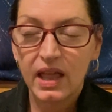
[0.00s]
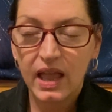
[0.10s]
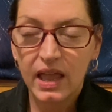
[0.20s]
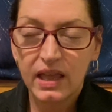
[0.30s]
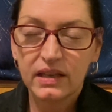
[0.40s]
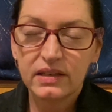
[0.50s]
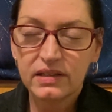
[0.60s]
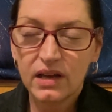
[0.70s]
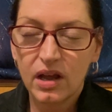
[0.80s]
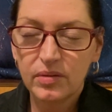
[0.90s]
And
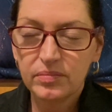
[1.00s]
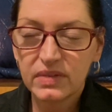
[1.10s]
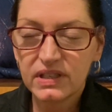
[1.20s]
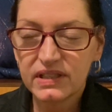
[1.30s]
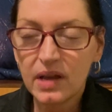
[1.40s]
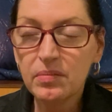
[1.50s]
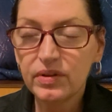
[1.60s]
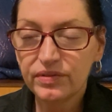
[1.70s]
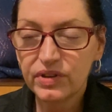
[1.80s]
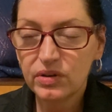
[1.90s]
some
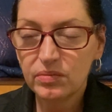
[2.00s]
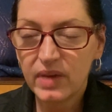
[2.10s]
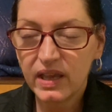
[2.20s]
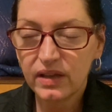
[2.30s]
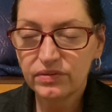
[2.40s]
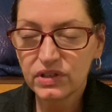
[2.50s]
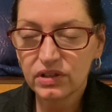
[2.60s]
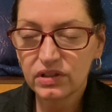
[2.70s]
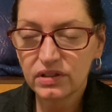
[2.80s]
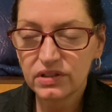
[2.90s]
of you may have
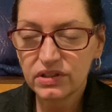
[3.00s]
turned